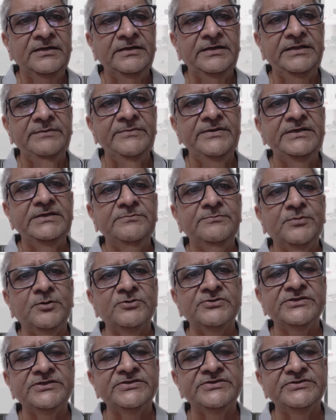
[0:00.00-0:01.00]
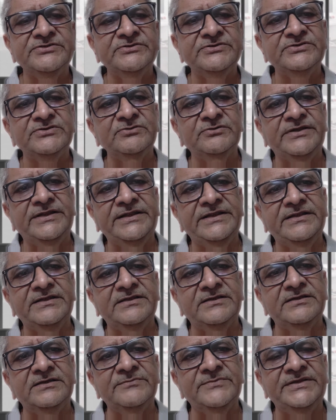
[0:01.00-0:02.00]
Demat process used to
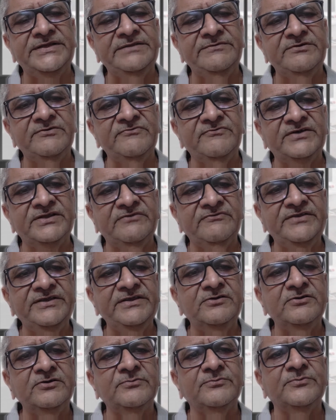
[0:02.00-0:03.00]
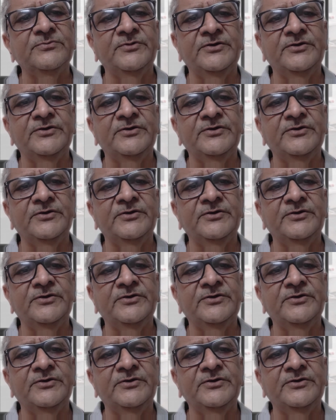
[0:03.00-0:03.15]
take minimum 1 week or